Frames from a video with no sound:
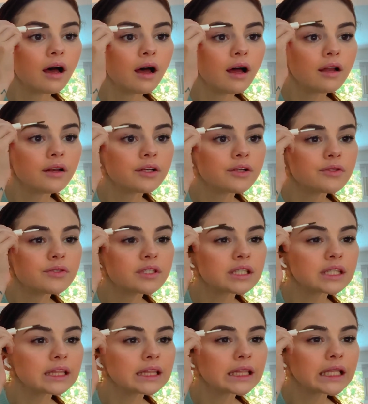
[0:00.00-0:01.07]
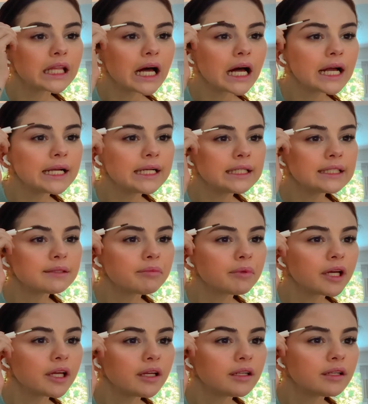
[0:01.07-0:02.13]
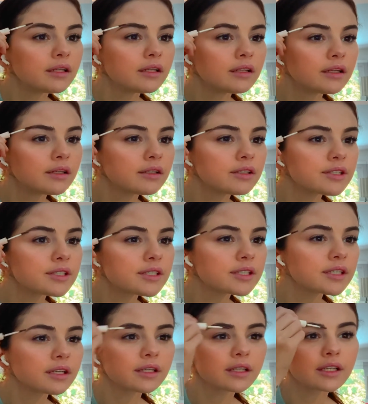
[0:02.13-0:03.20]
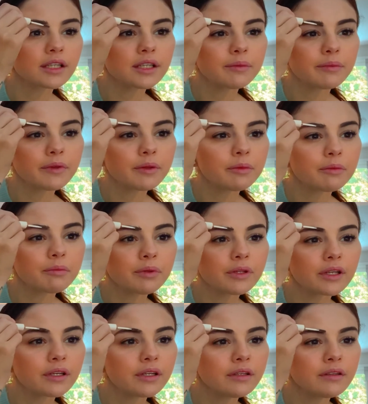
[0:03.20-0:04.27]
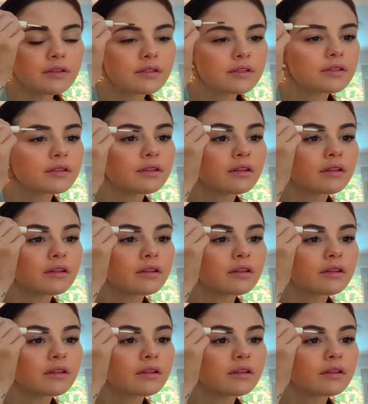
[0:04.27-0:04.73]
and use light bit just to kind of keep them in place.